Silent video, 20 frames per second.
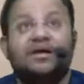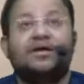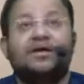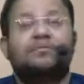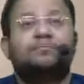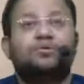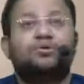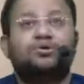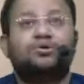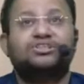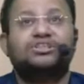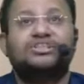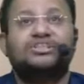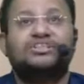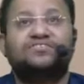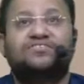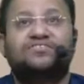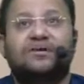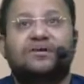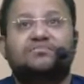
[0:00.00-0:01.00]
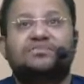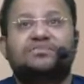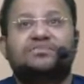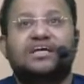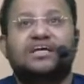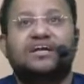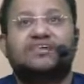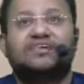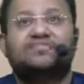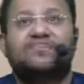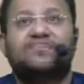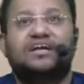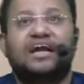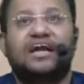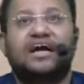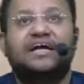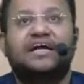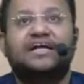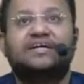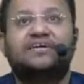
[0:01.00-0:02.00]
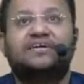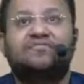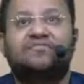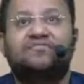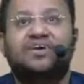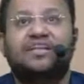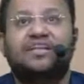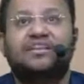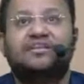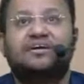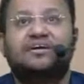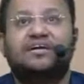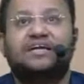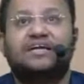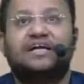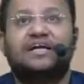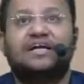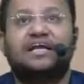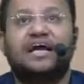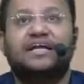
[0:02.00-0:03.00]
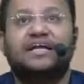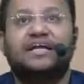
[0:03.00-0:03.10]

proceeds from sale of a right with decline